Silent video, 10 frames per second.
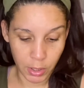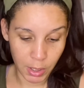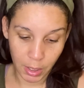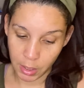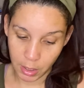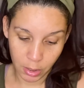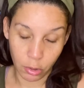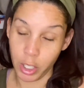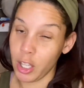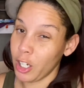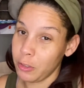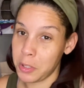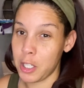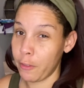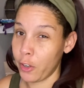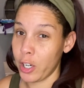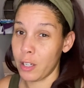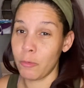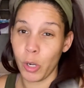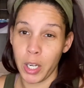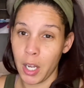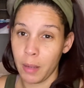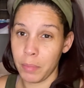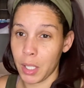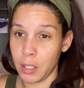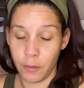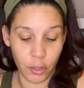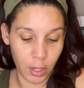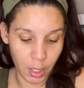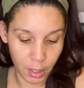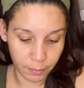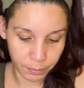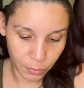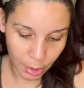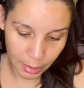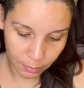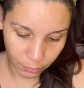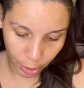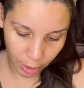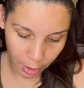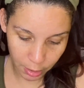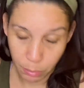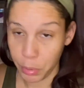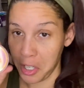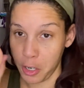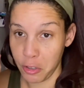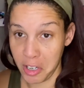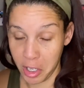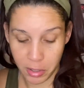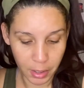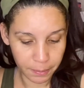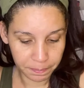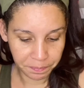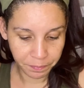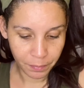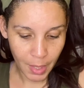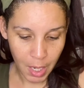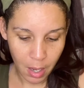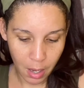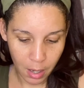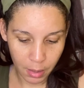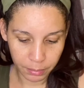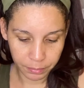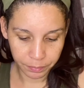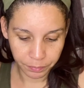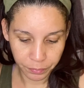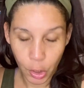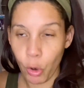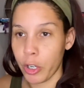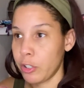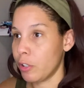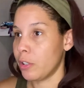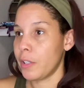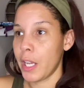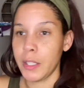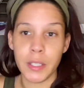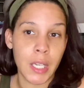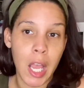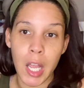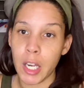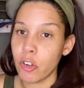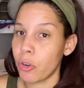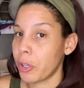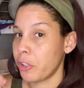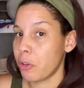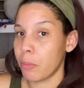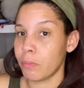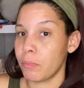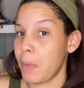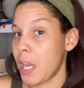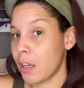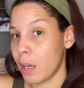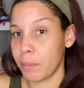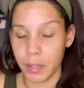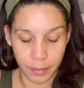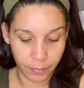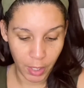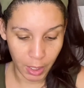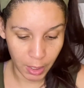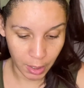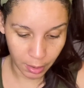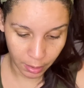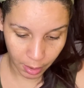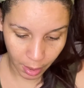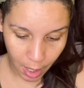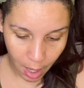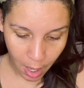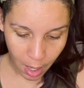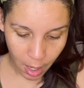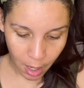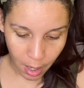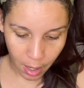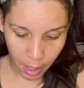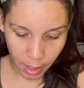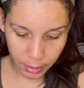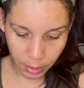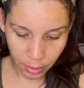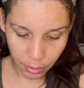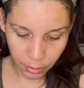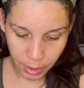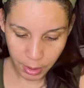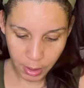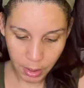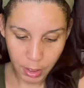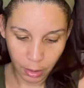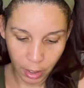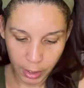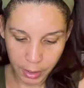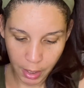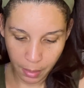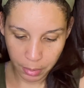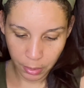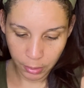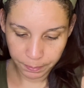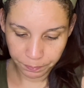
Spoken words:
seen this, so I thought it was different. Why not pick a different thing? It's very nice, put it at your desk. Or your nightstand or your makeup vanity thing. So this is a deluxe sample.